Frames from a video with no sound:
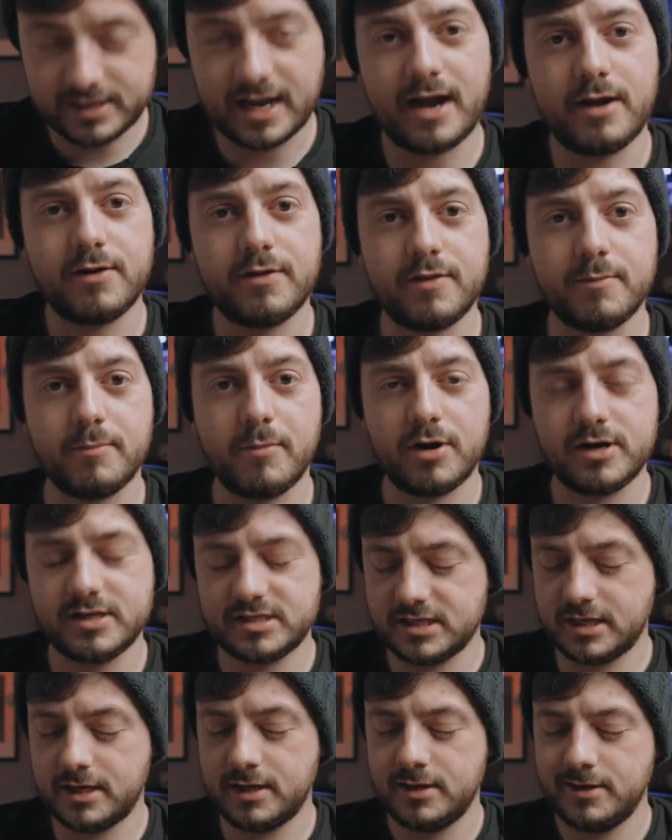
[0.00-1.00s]
down at the
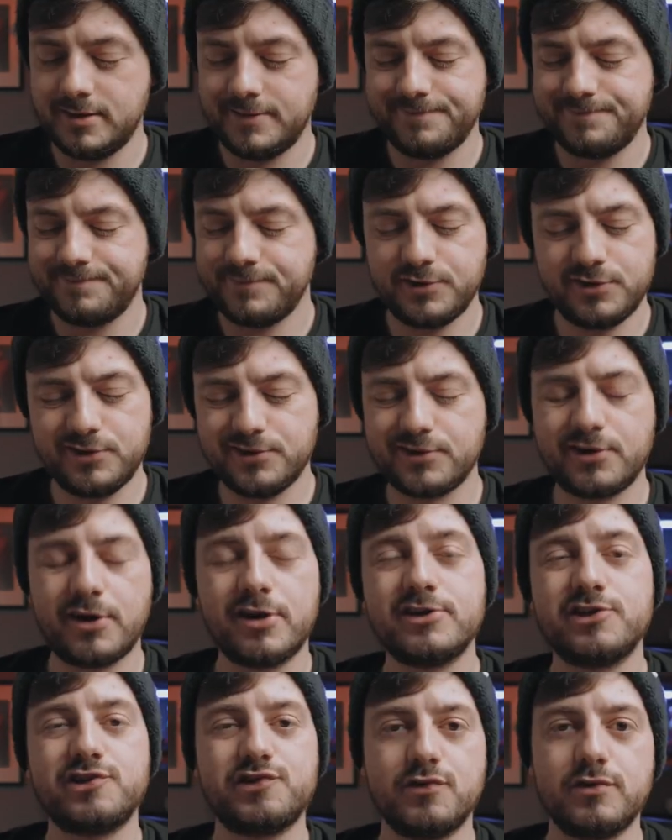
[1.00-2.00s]
monitor, you're
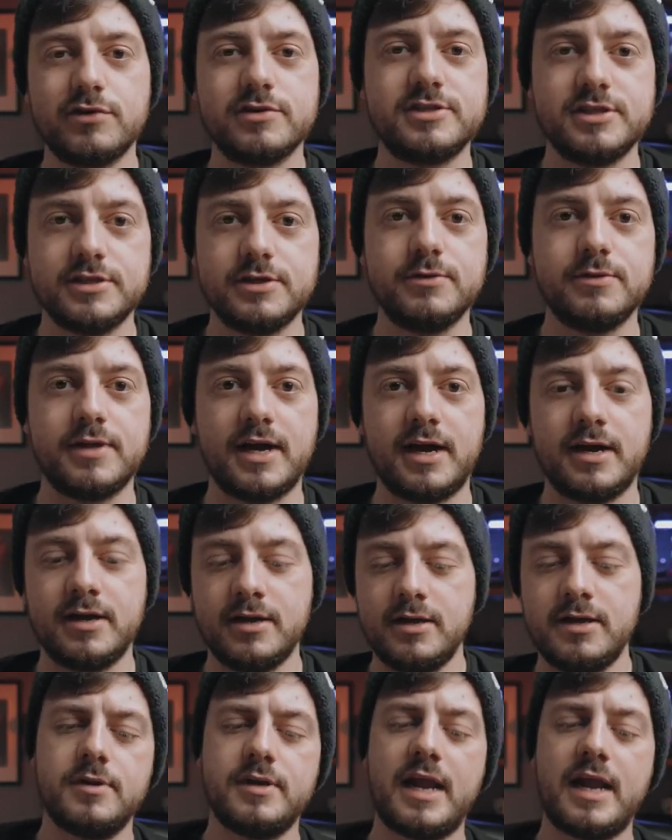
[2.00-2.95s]
gonna struggle to do that.